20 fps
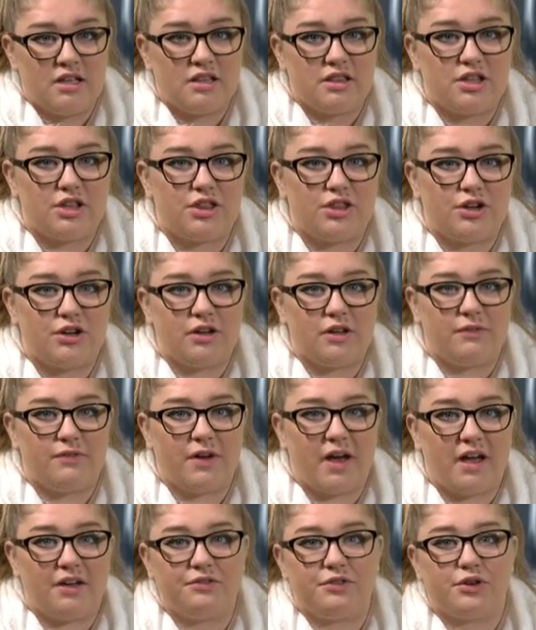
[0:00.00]
The
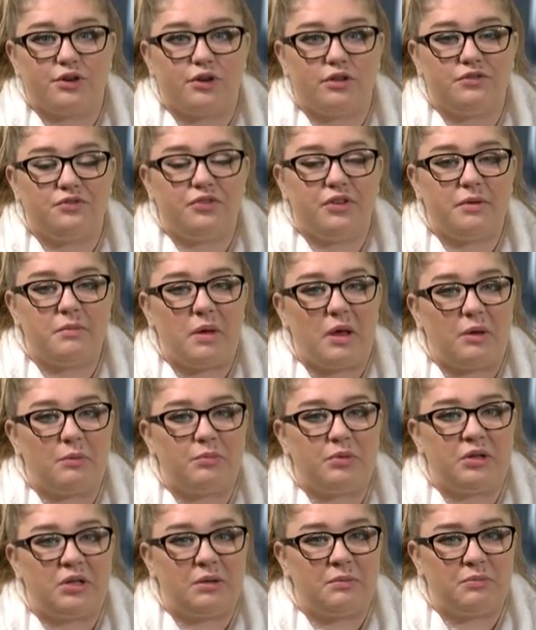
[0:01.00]
35-year-old female
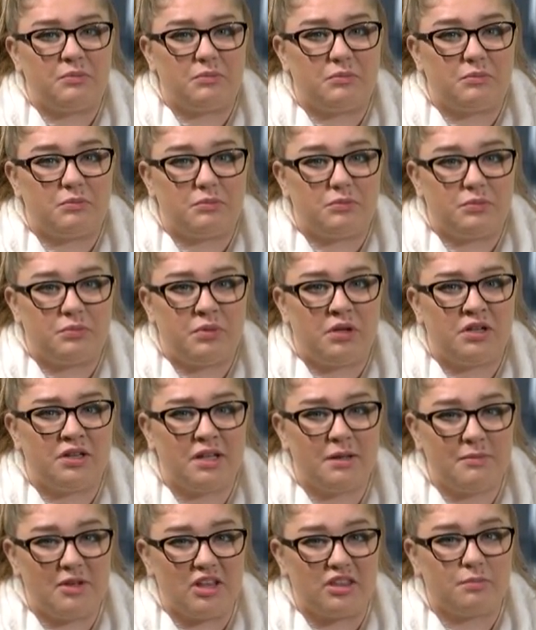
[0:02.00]

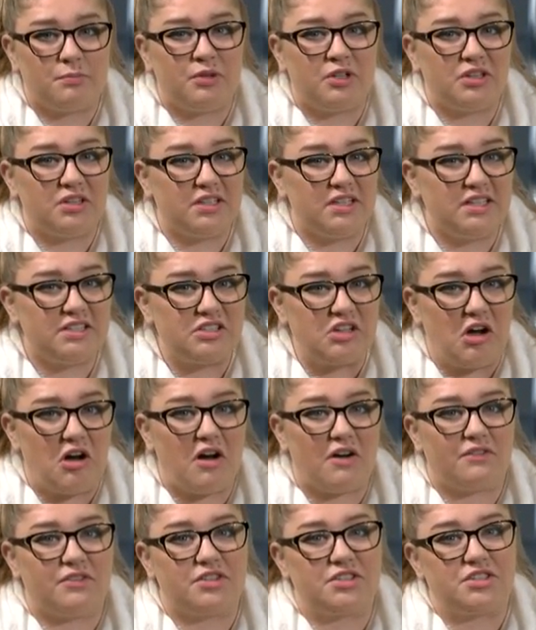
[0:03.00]
Plymouth police
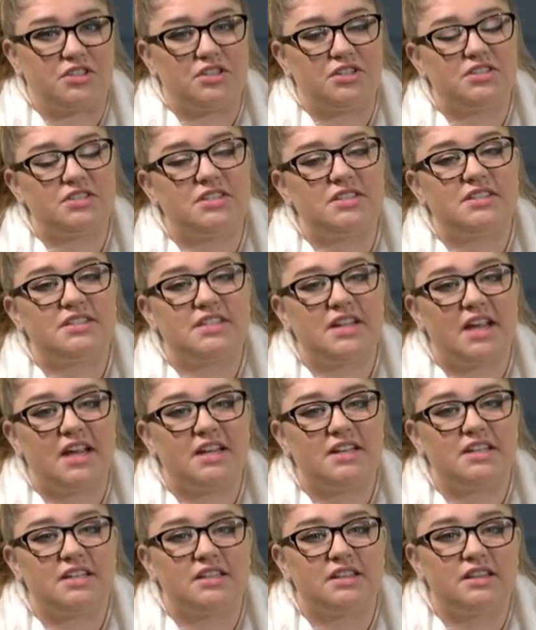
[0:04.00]
officer
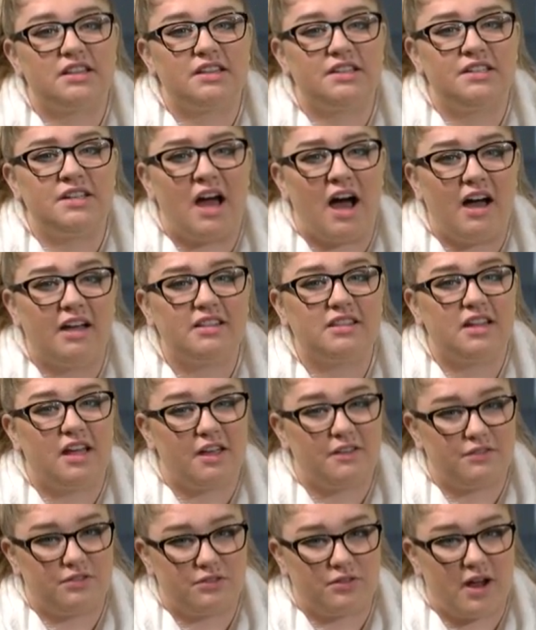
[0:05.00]
sustained
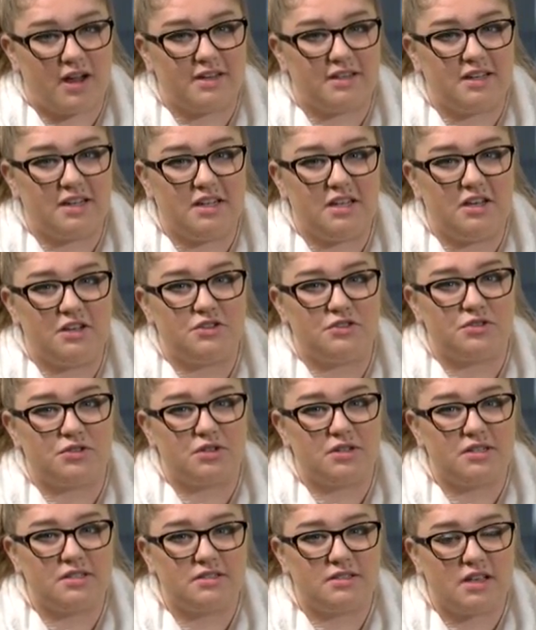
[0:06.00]
non-life-threatening
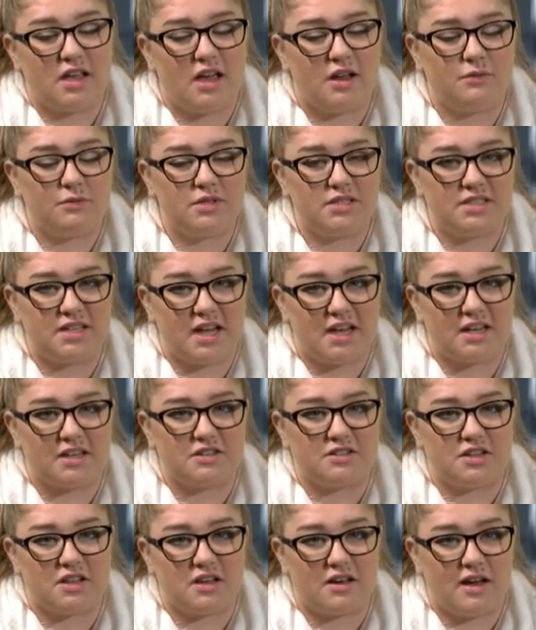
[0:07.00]
injuries and was
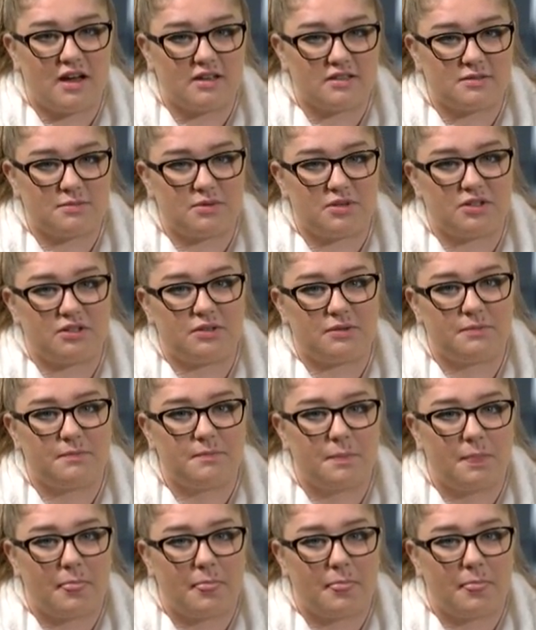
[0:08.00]
taken to the hospital.